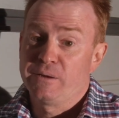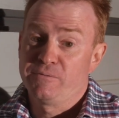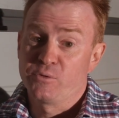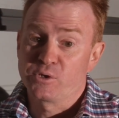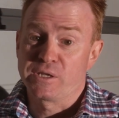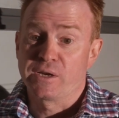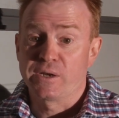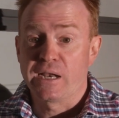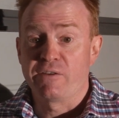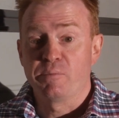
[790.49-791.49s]
Unfortunately, I
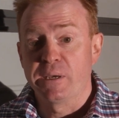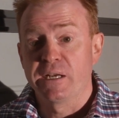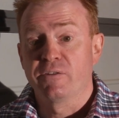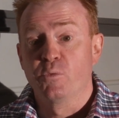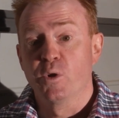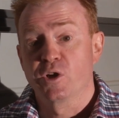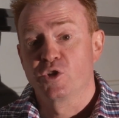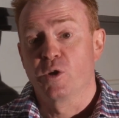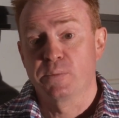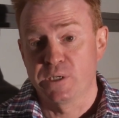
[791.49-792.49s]
don't have a big enough
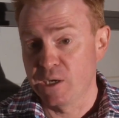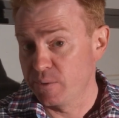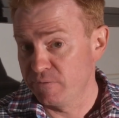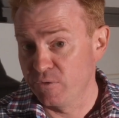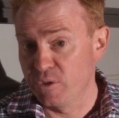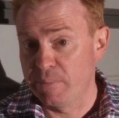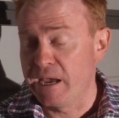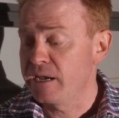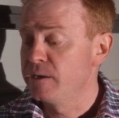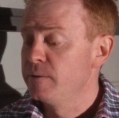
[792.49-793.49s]
workshop to go any further
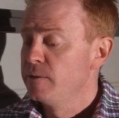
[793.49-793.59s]
back.